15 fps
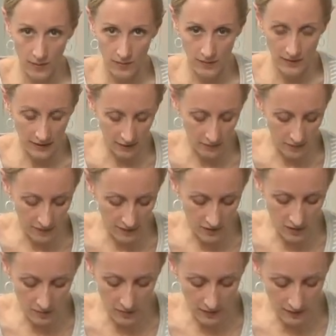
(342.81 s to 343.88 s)
baby in this
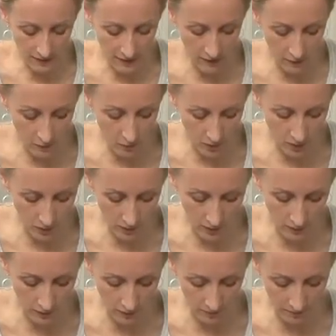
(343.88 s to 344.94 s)
position because here's what you
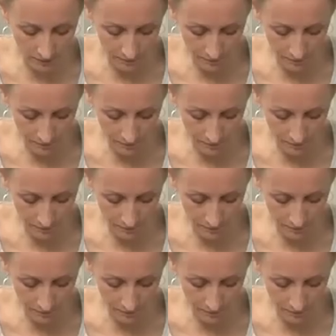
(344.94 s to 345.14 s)
can do.